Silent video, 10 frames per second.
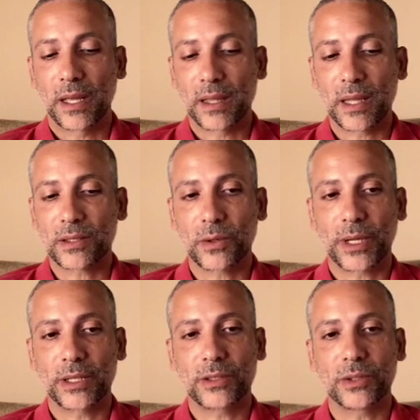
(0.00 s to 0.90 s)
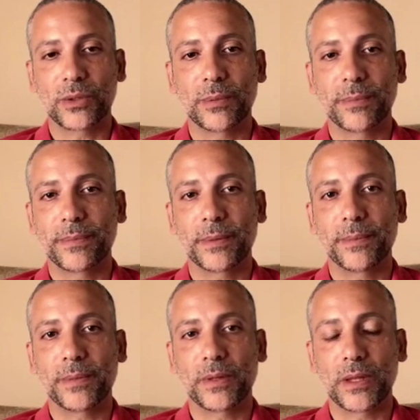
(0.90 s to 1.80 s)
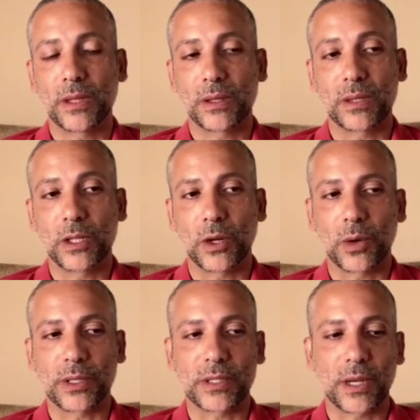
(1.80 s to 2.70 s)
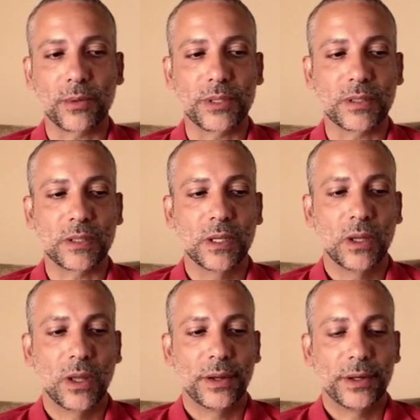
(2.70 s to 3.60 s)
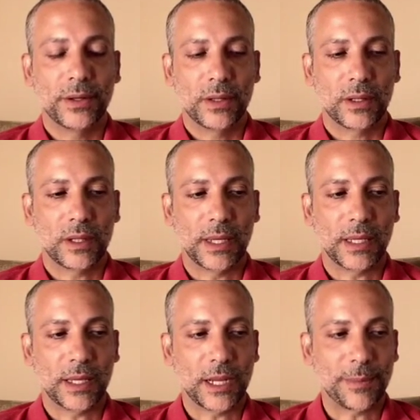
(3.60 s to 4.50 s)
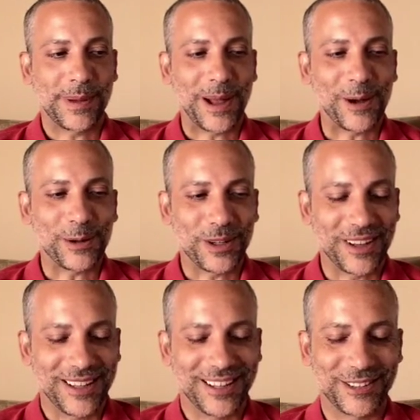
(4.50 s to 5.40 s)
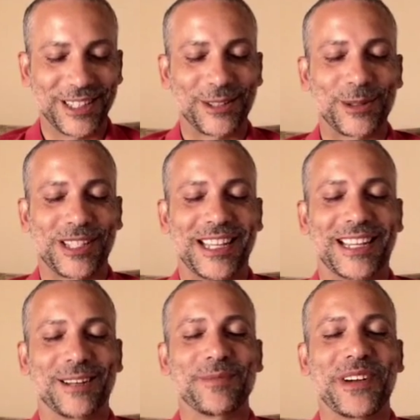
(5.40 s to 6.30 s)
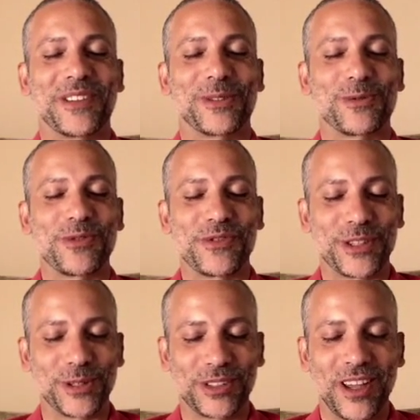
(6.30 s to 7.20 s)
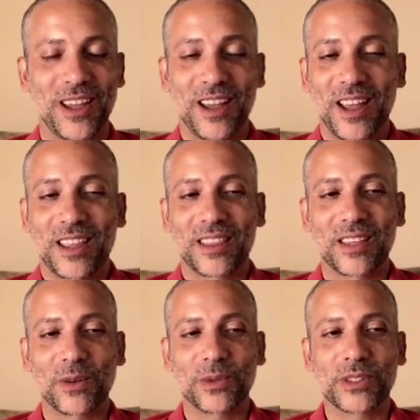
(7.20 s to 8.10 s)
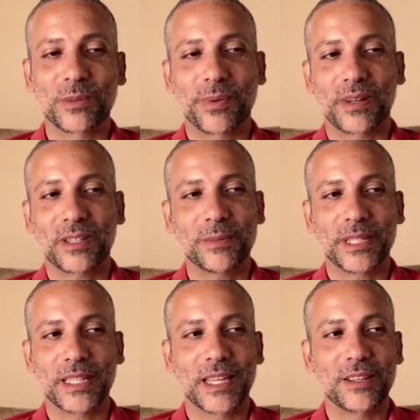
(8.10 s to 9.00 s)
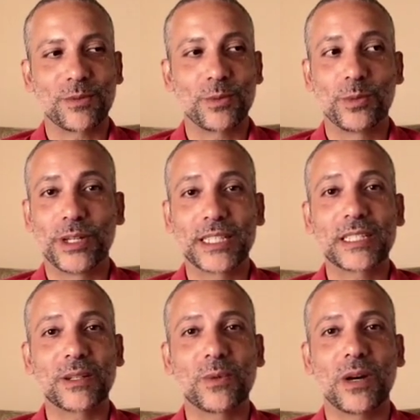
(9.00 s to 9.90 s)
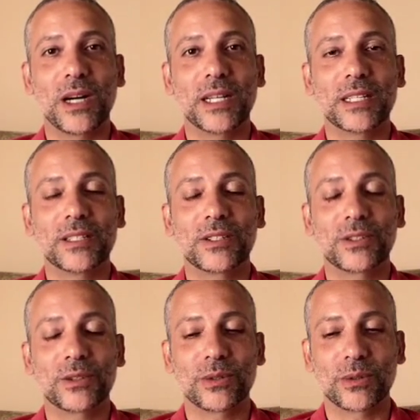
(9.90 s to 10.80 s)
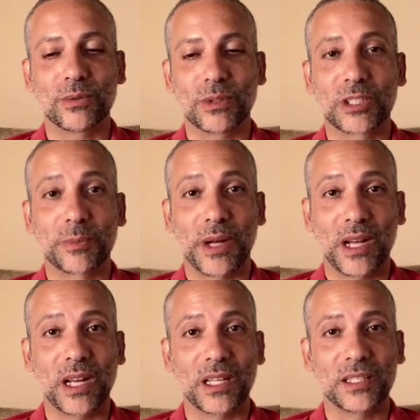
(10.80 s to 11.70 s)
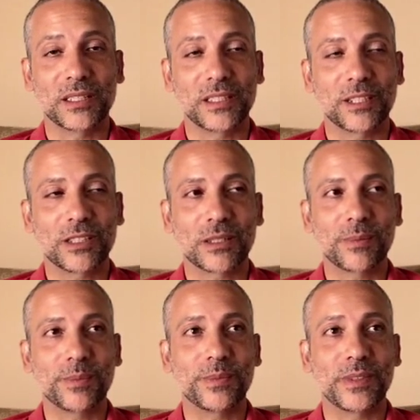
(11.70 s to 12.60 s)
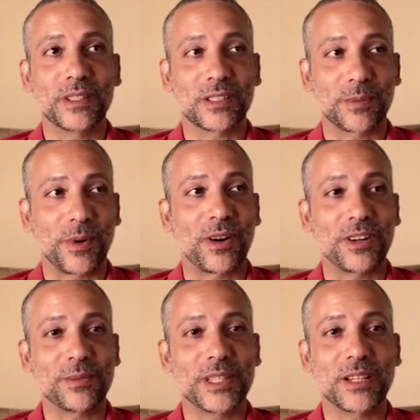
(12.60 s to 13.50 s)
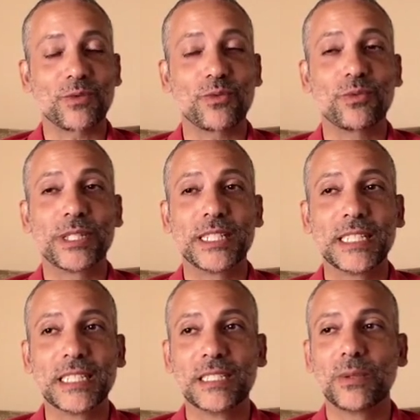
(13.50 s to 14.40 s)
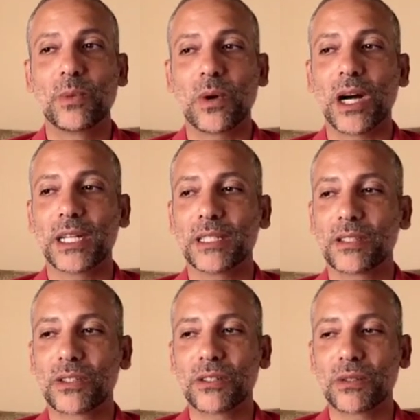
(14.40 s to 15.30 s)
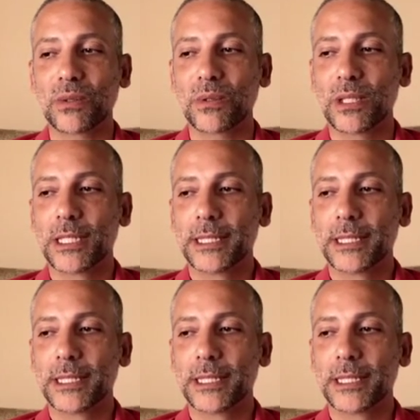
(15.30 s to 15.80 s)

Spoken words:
And that's okay too. As I was thinking about the reviews, there was a part of me that really wanted to respond. There's a part of me that really wanted to